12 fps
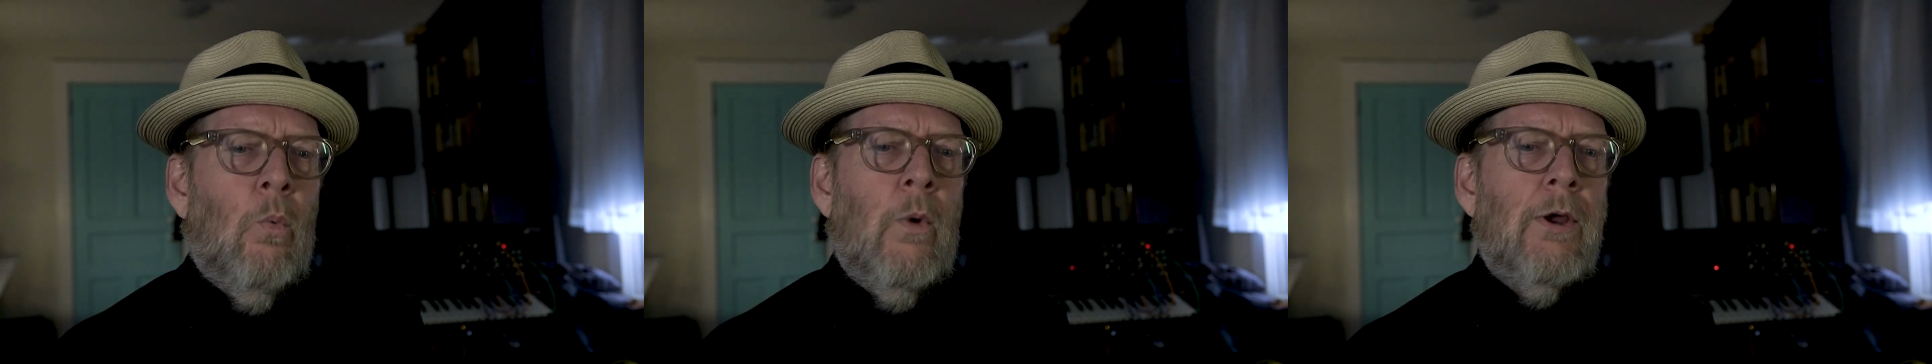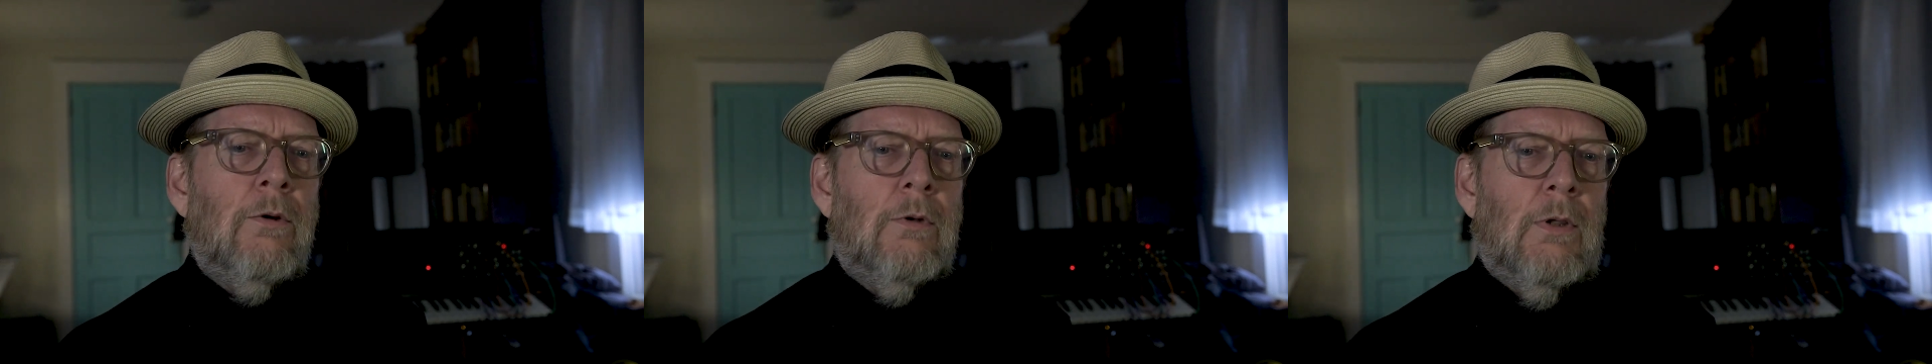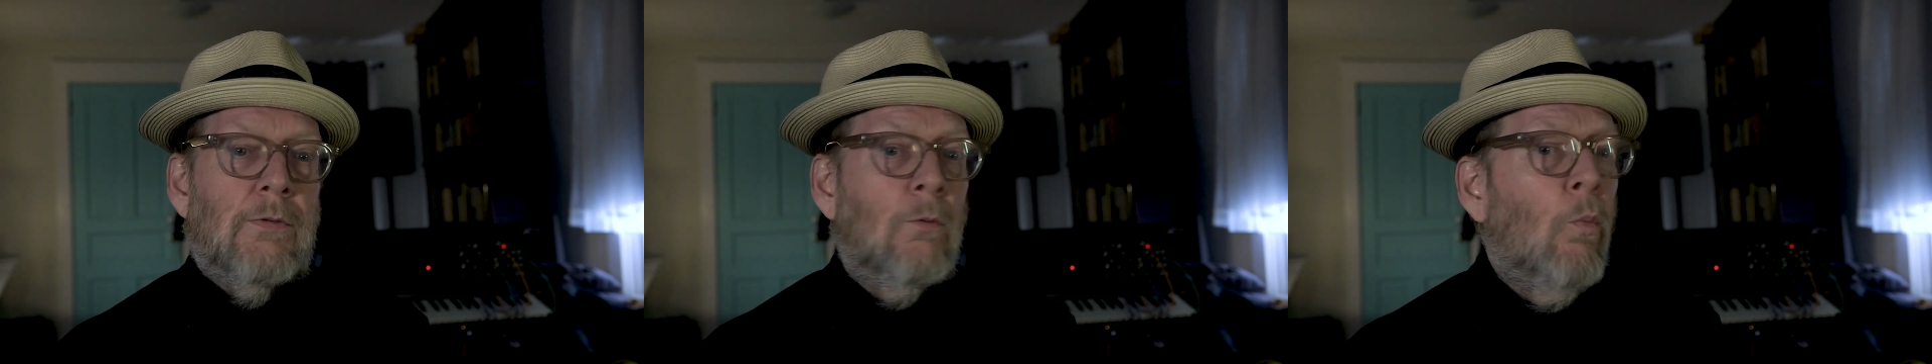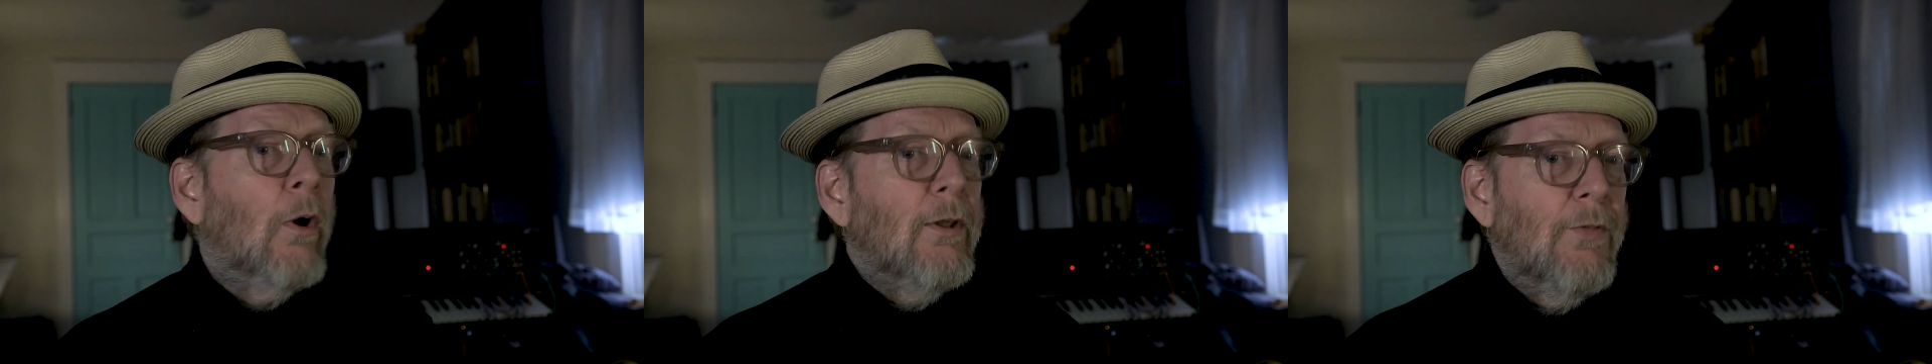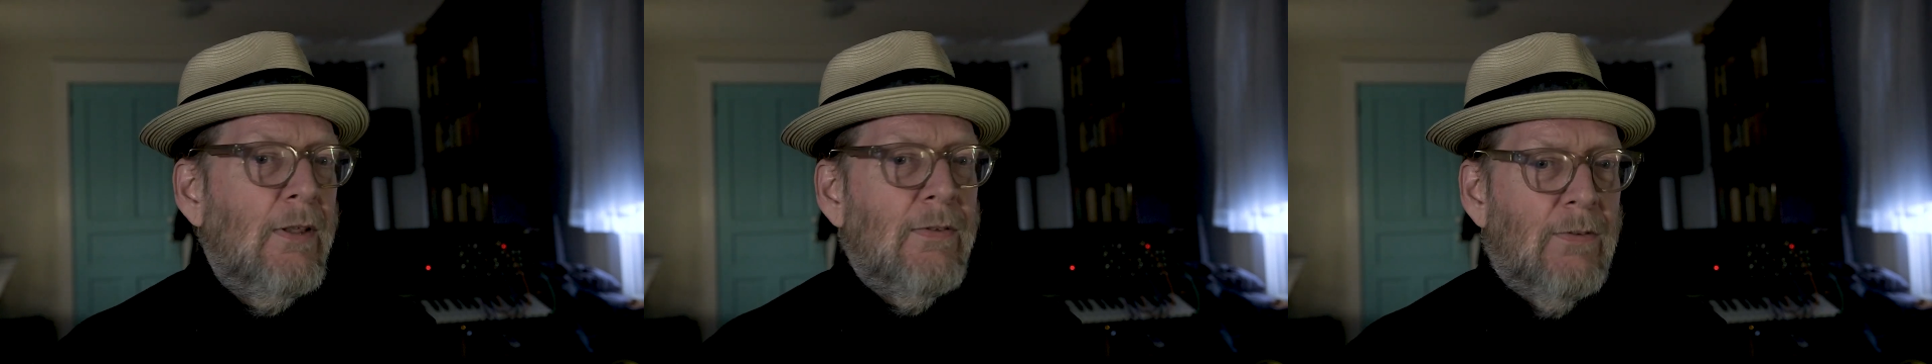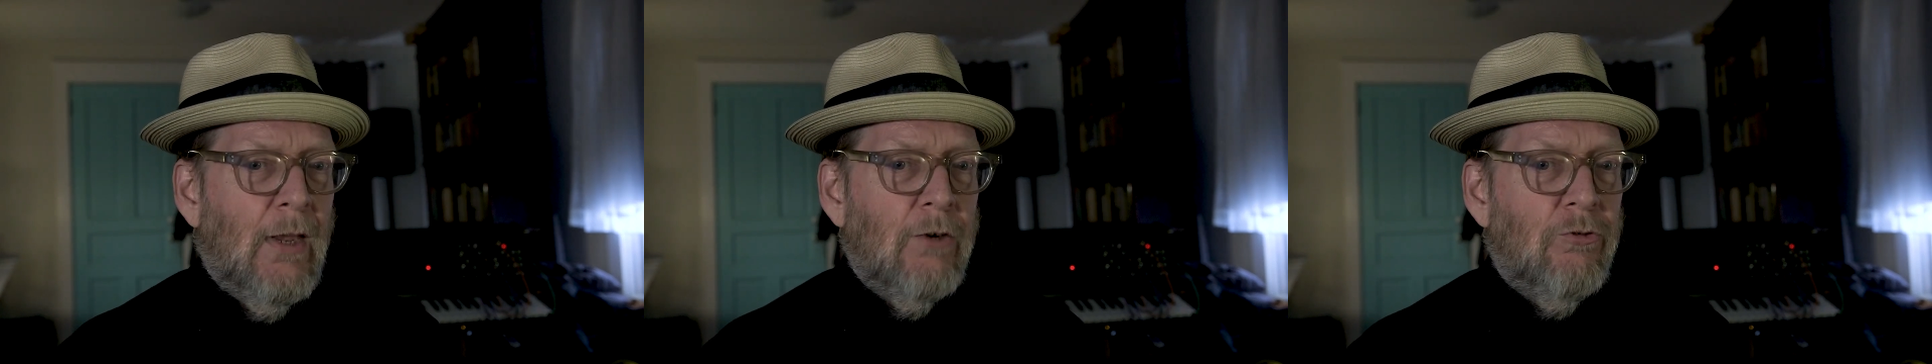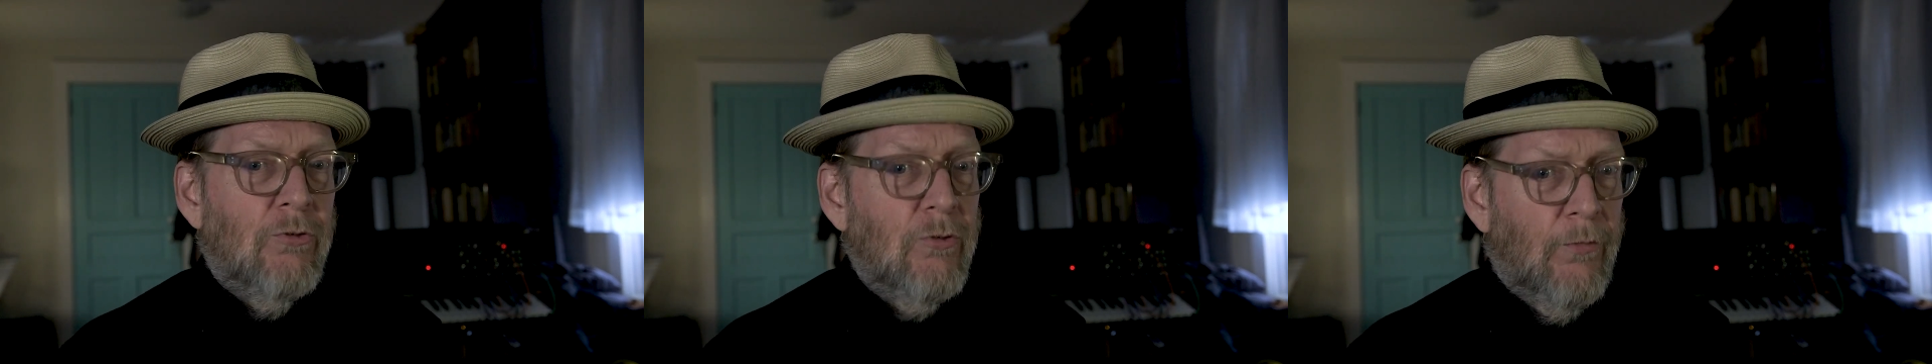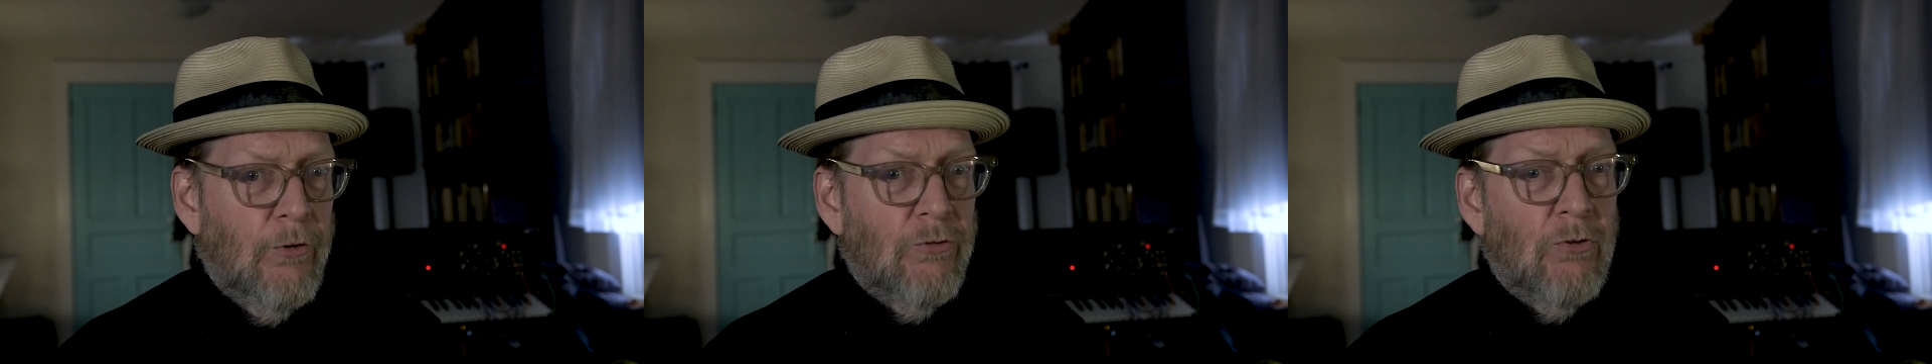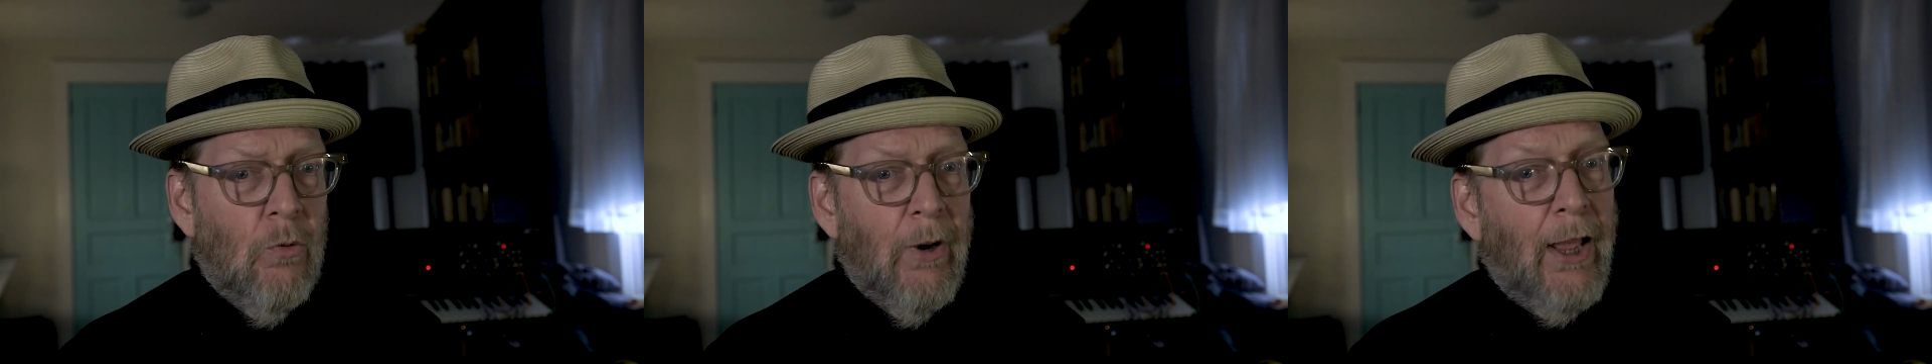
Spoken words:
weirdness in one of these sections of the story,